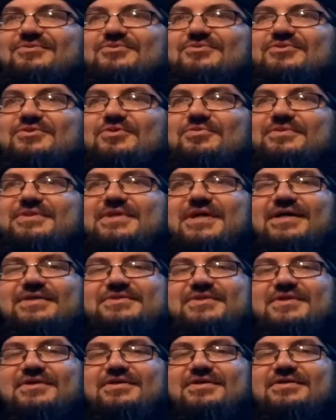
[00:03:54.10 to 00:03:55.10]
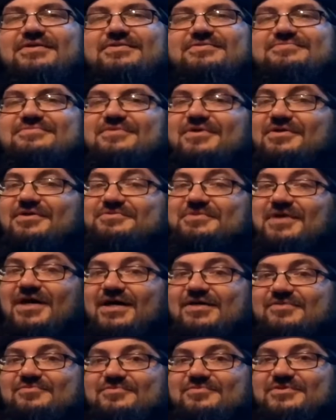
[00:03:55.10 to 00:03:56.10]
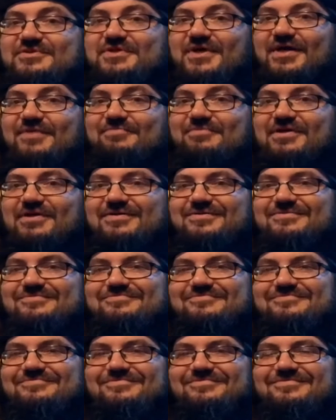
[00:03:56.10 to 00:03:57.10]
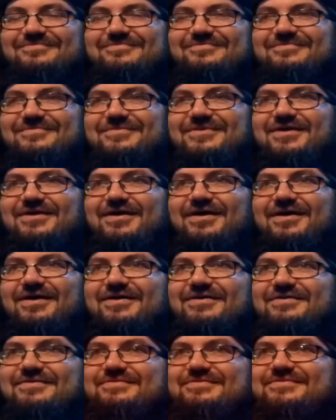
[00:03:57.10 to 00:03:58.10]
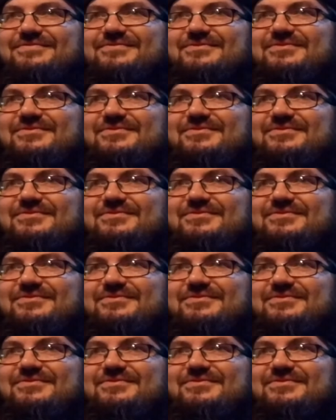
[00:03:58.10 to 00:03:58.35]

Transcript: She always has a knack for timing, and